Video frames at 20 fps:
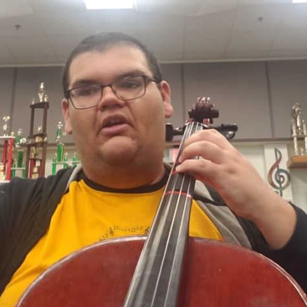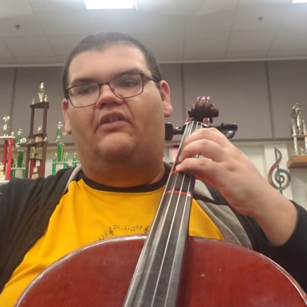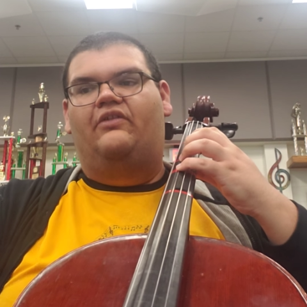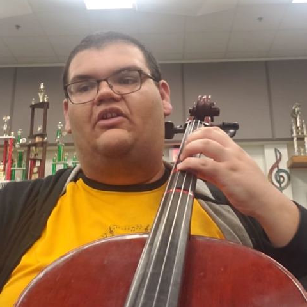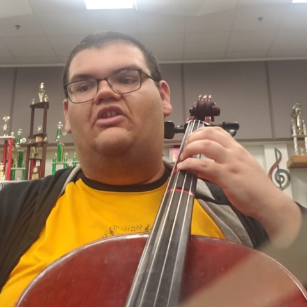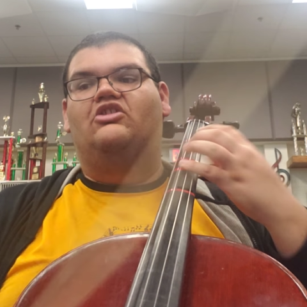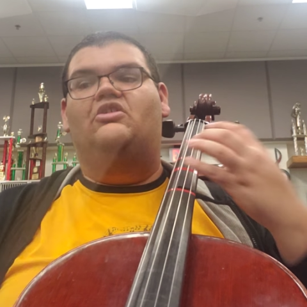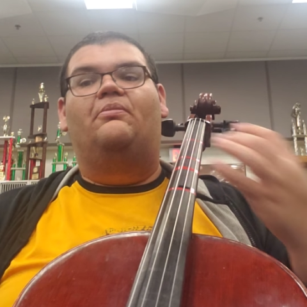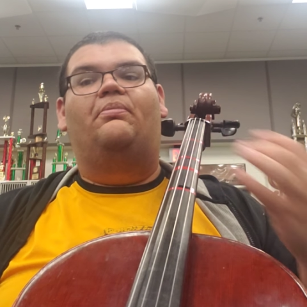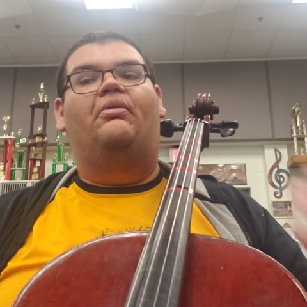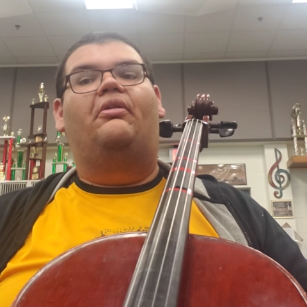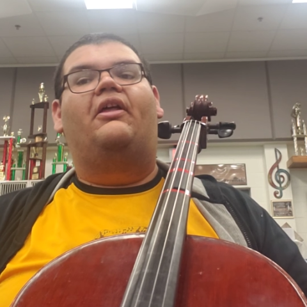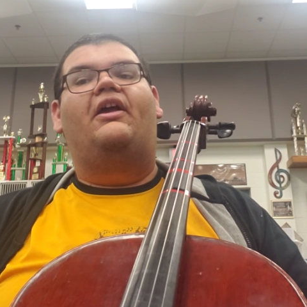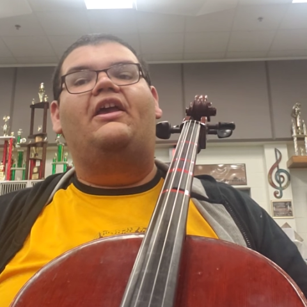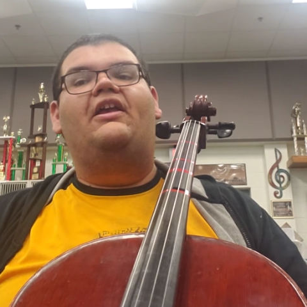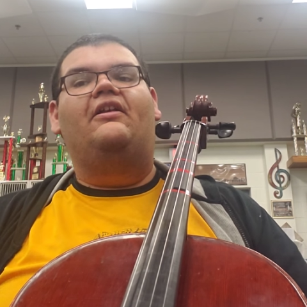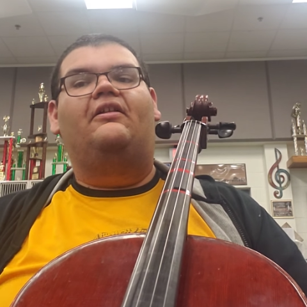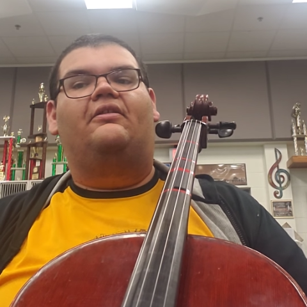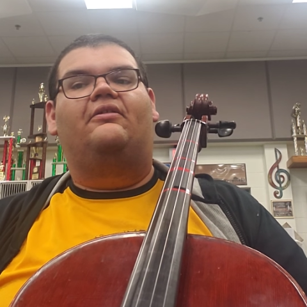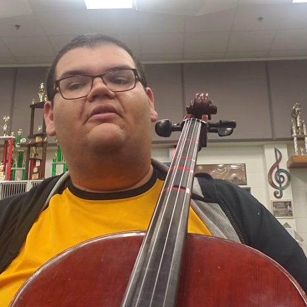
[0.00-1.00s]
Then you
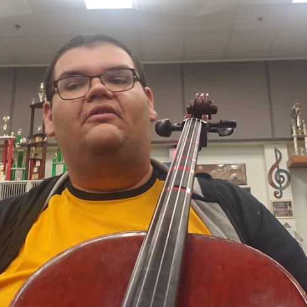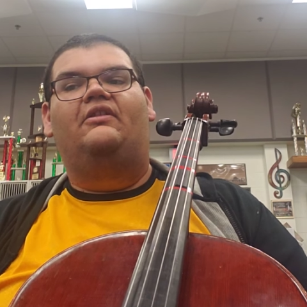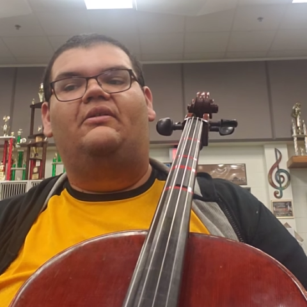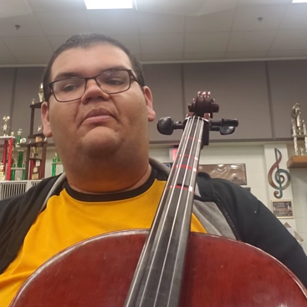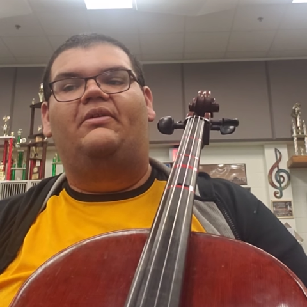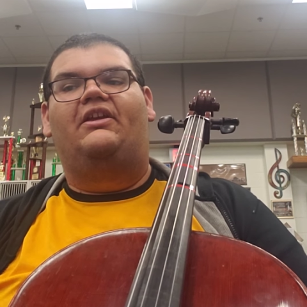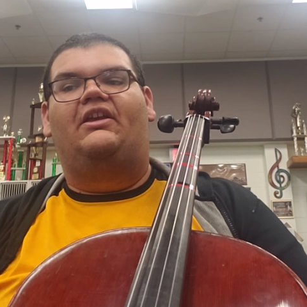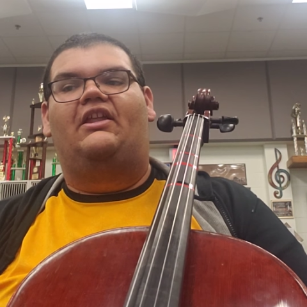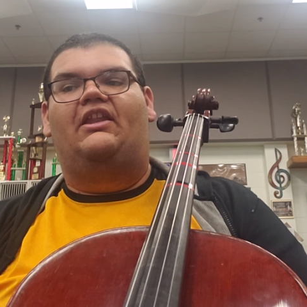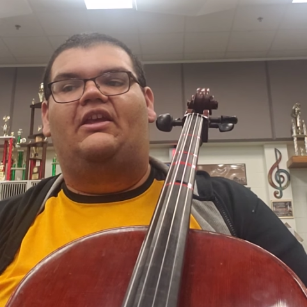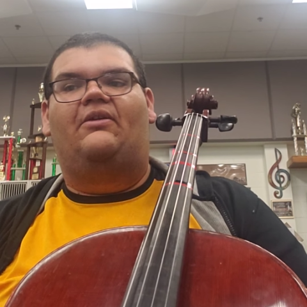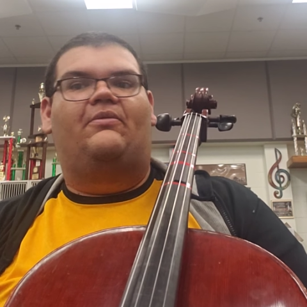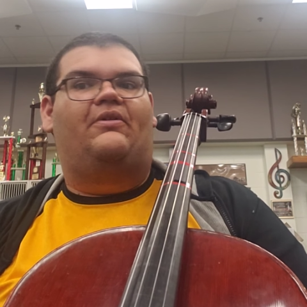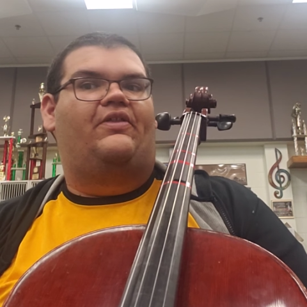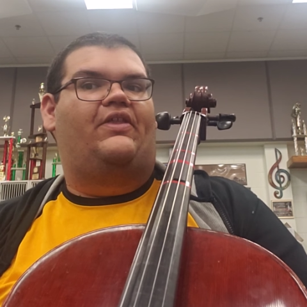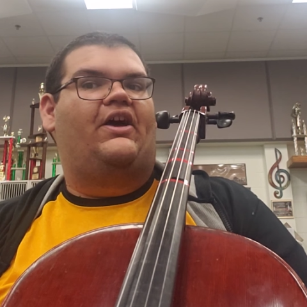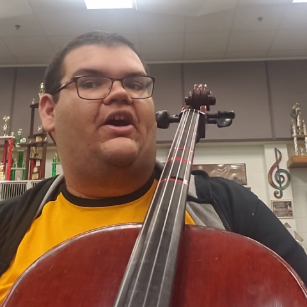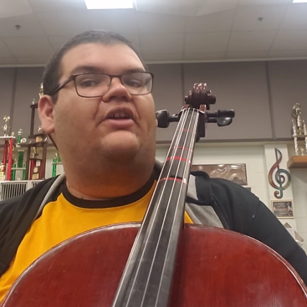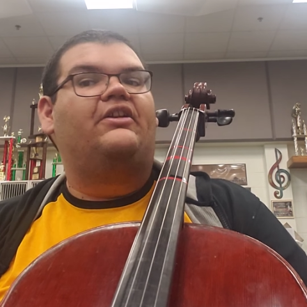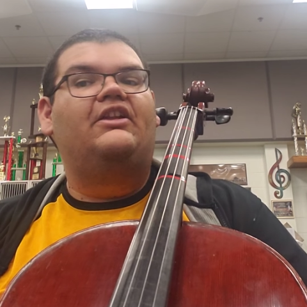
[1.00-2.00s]
play through the beginning
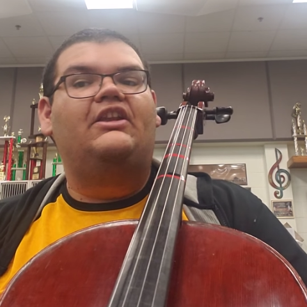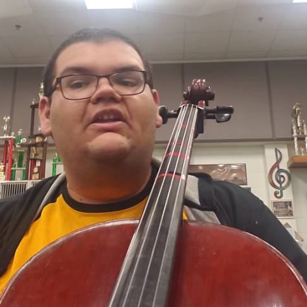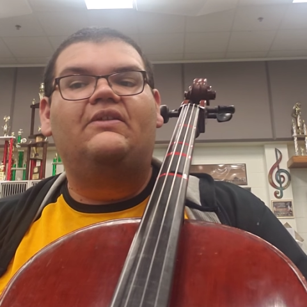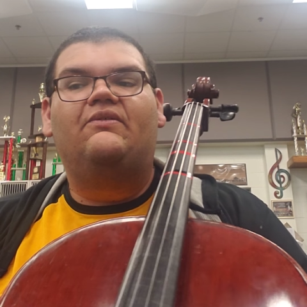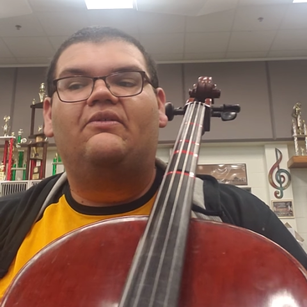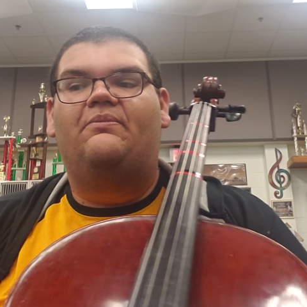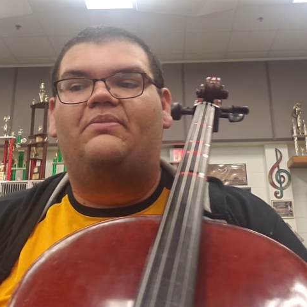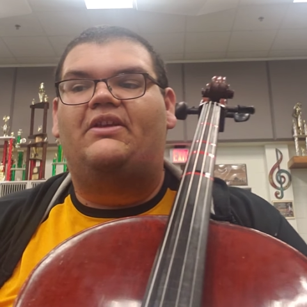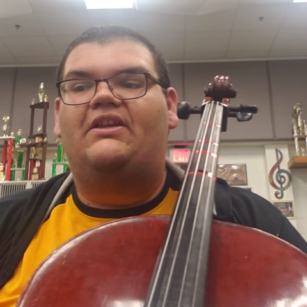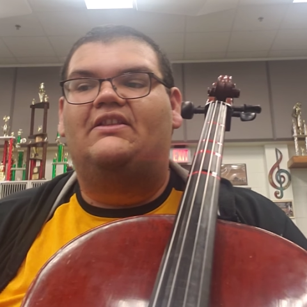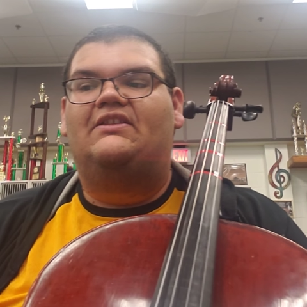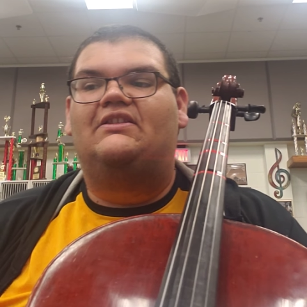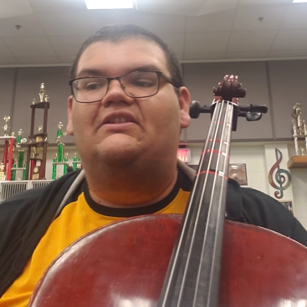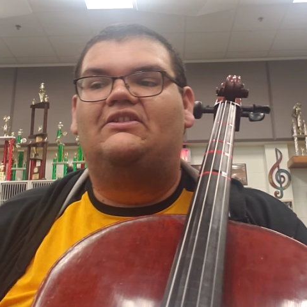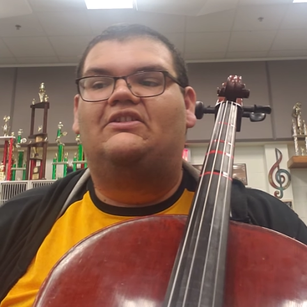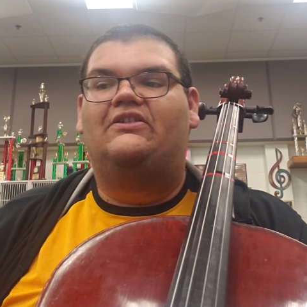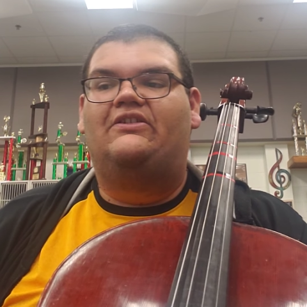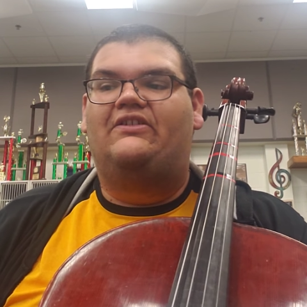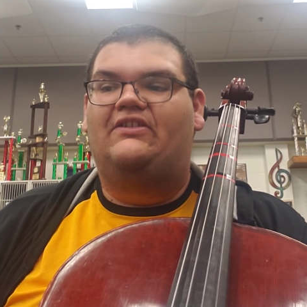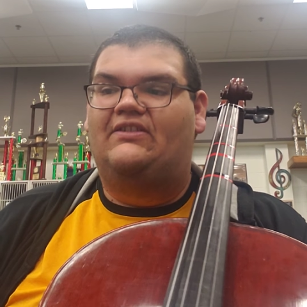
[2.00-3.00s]
without any repeats
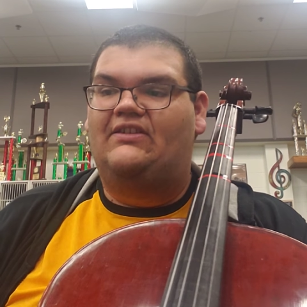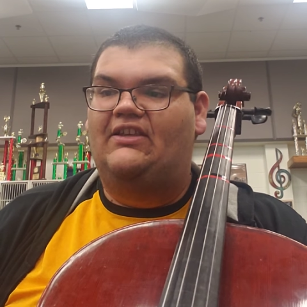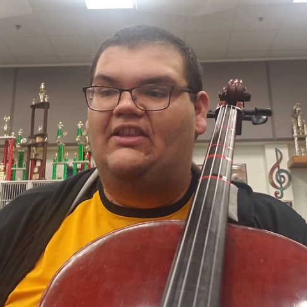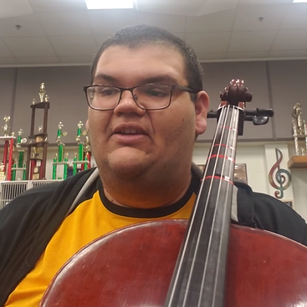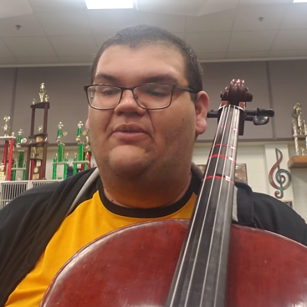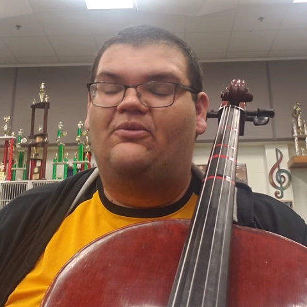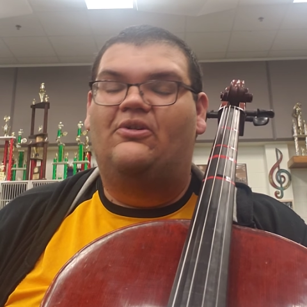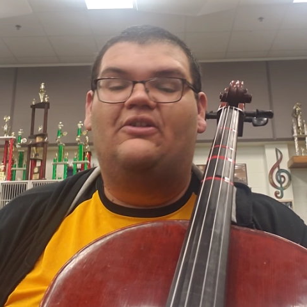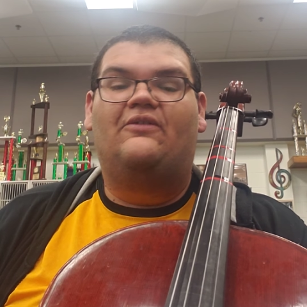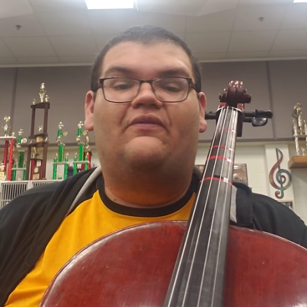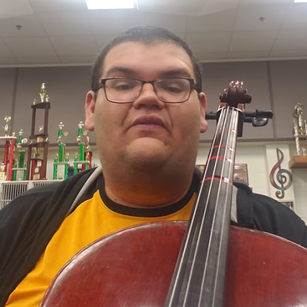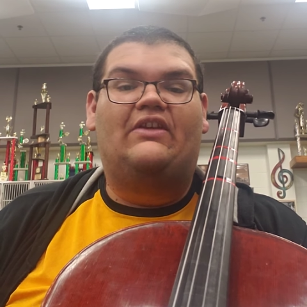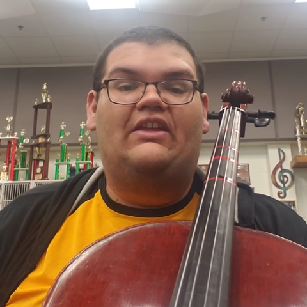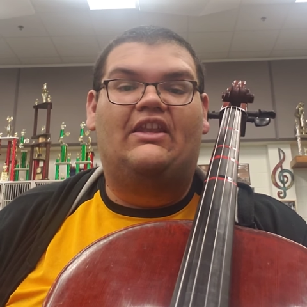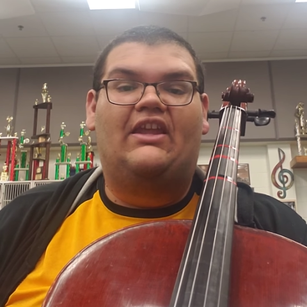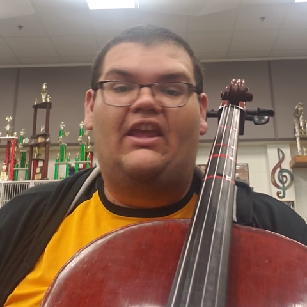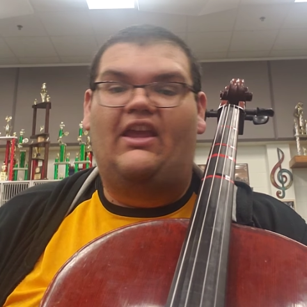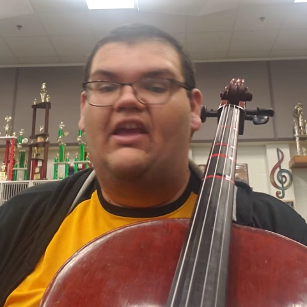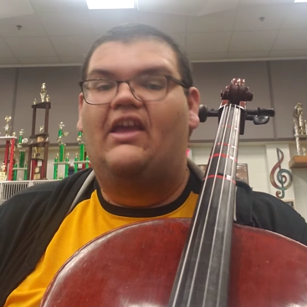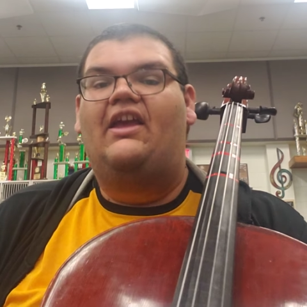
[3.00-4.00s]
until you see the word
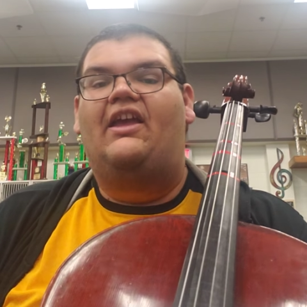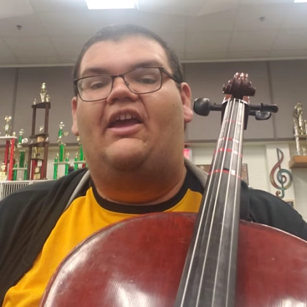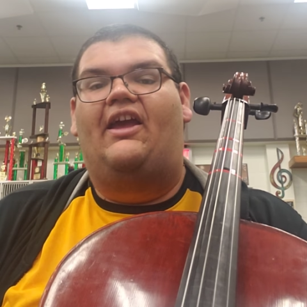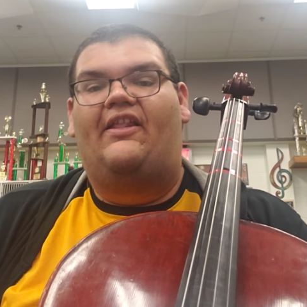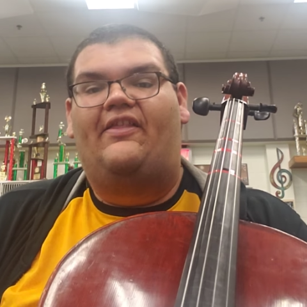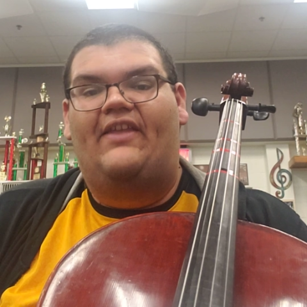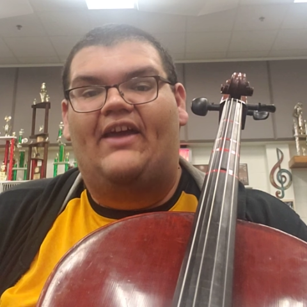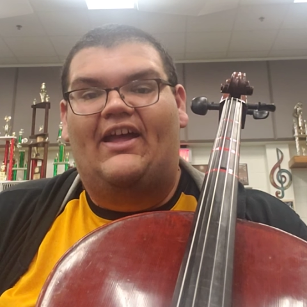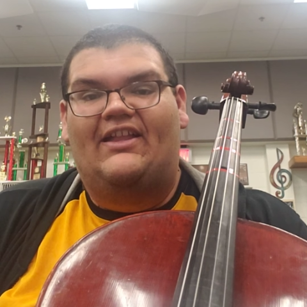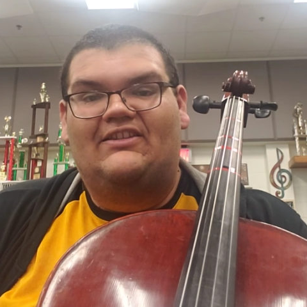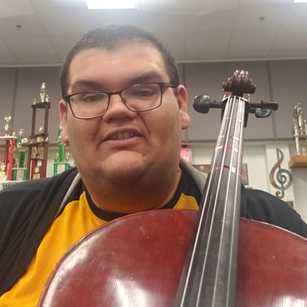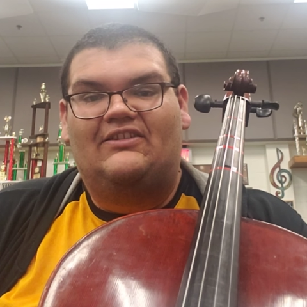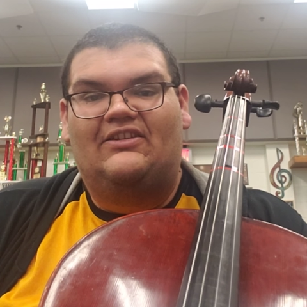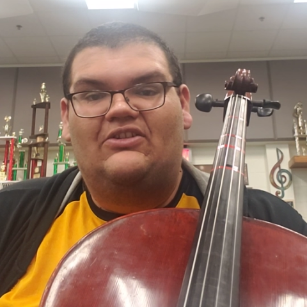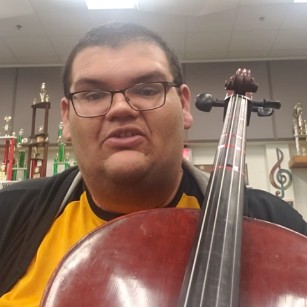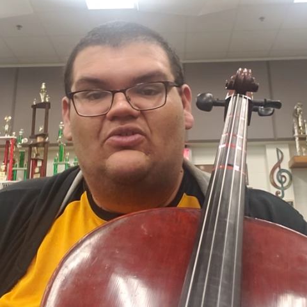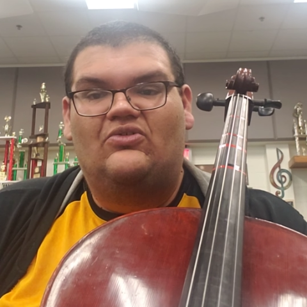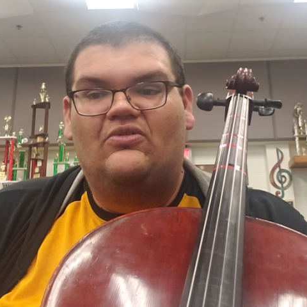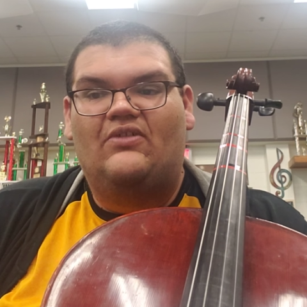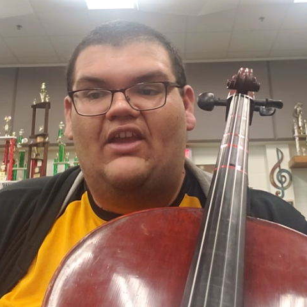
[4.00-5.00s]
fine, and that's the
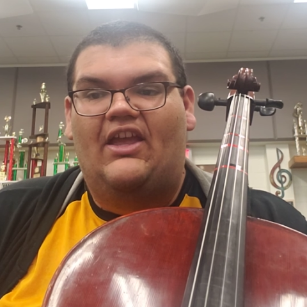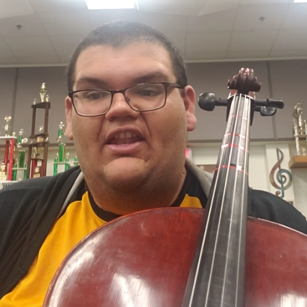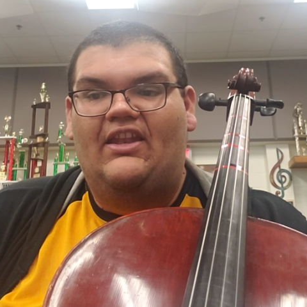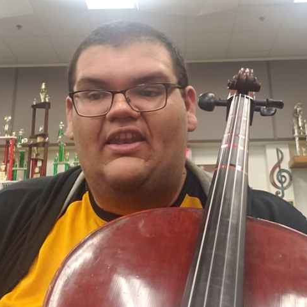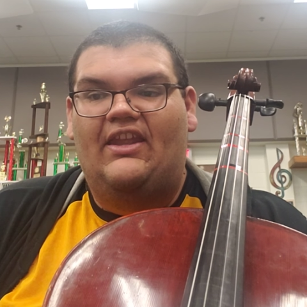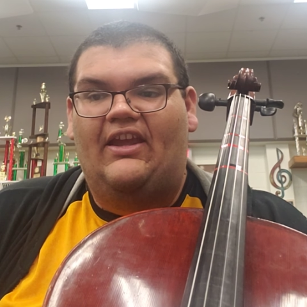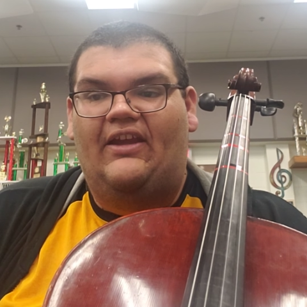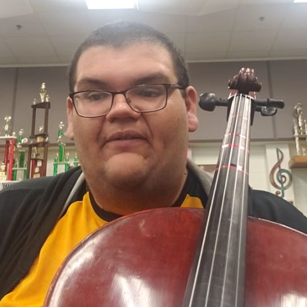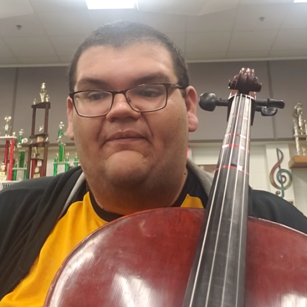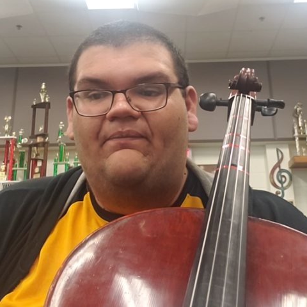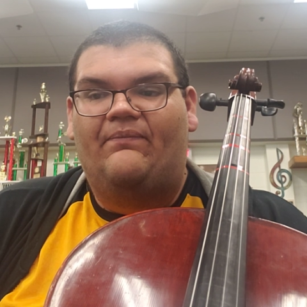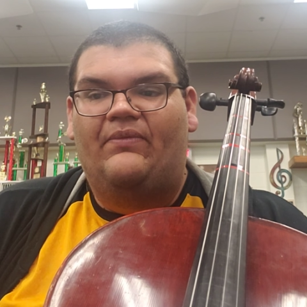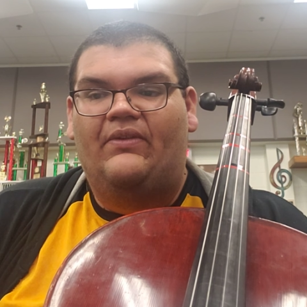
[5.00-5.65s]
true ending.